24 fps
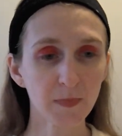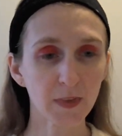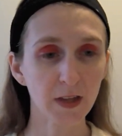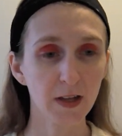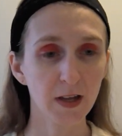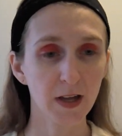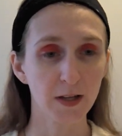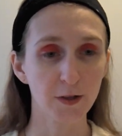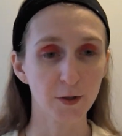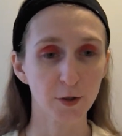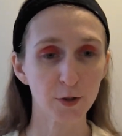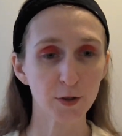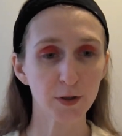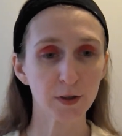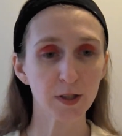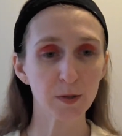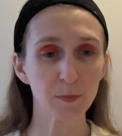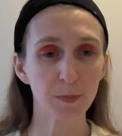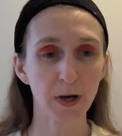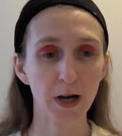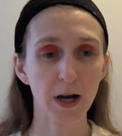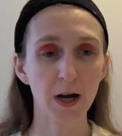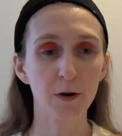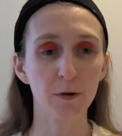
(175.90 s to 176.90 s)
And
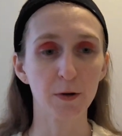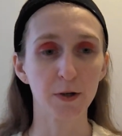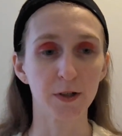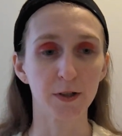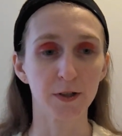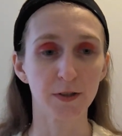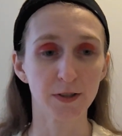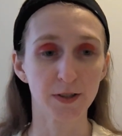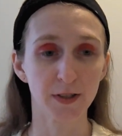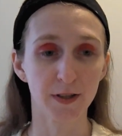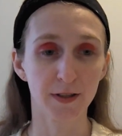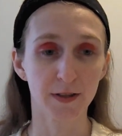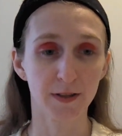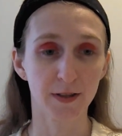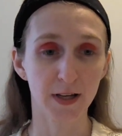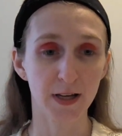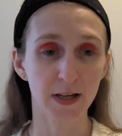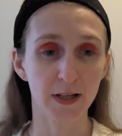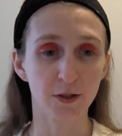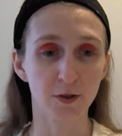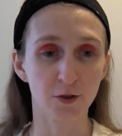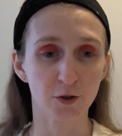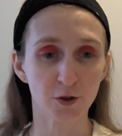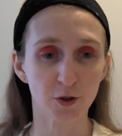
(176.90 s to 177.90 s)
earthly power doth
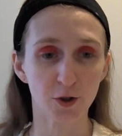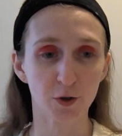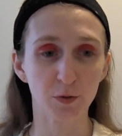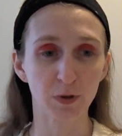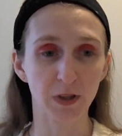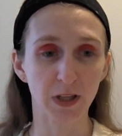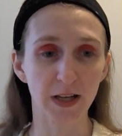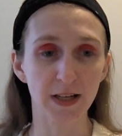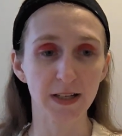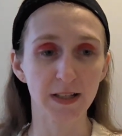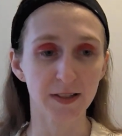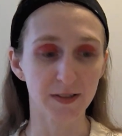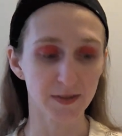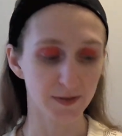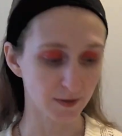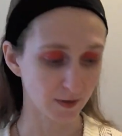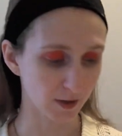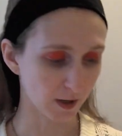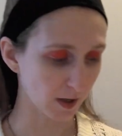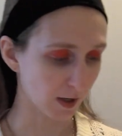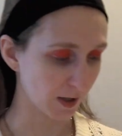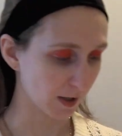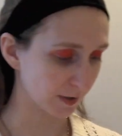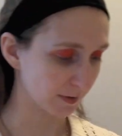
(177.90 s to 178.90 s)
then show likest
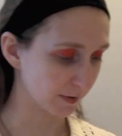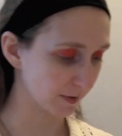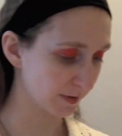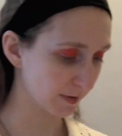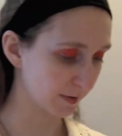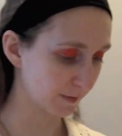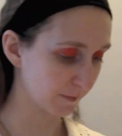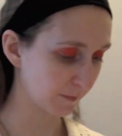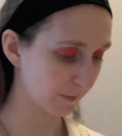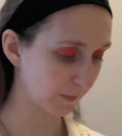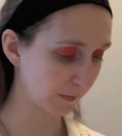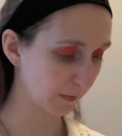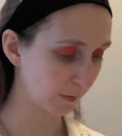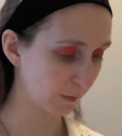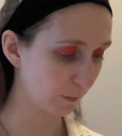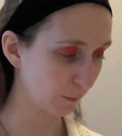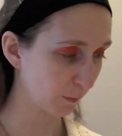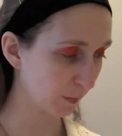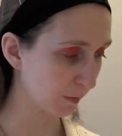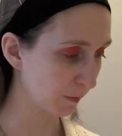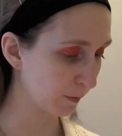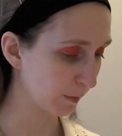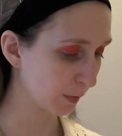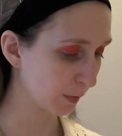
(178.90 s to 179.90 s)
gods, when